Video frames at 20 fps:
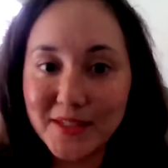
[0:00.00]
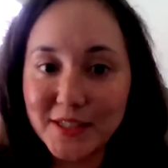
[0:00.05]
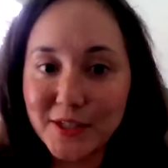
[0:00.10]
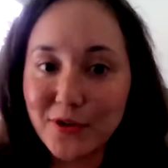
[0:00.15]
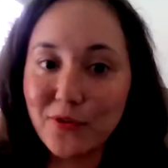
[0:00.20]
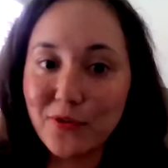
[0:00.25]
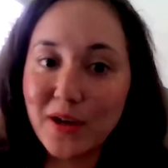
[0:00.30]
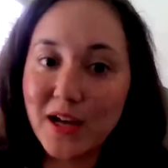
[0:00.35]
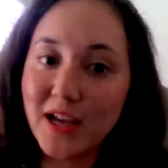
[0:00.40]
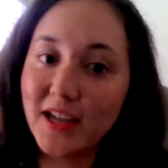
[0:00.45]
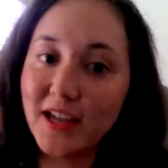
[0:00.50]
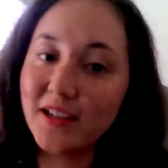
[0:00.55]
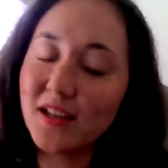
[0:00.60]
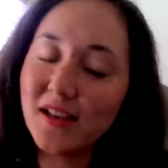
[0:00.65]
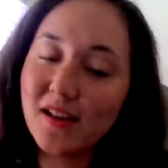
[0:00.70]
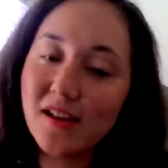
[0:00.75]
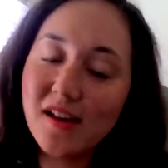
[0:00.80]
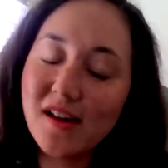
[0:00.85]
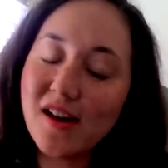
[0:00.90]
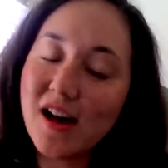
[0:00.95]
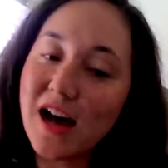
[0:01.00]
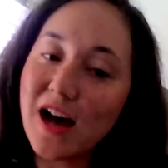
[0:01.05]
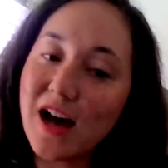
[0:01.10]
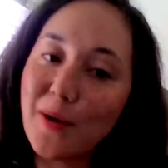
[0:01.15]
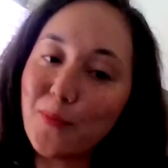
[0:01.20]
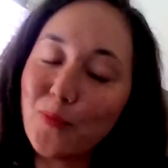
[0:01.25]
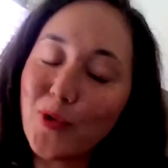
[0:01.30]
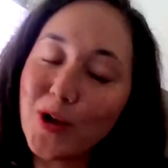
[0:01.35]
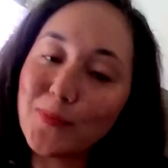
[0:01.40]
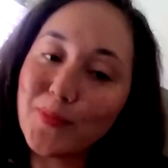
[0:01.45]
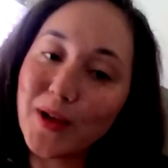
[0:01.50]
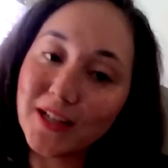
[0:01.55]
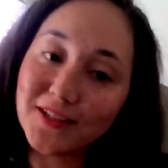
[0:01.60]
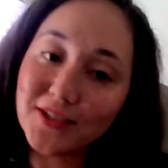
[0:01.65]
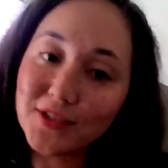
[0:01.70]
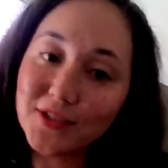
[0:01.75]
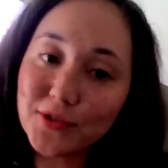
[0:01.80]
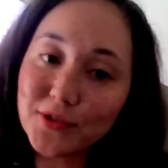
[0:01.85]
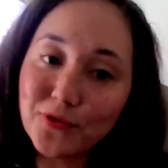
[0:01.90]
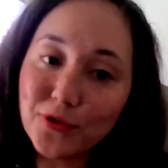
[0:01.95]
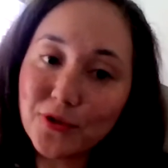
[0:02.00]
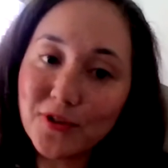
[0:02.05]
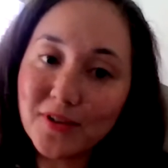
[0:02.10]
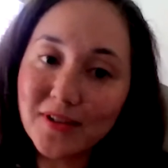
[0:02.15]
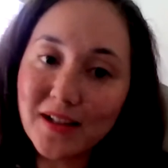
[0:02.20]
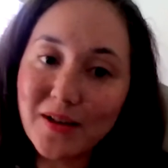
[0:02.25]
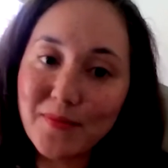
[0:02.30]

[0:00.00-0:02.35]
So I went back to school,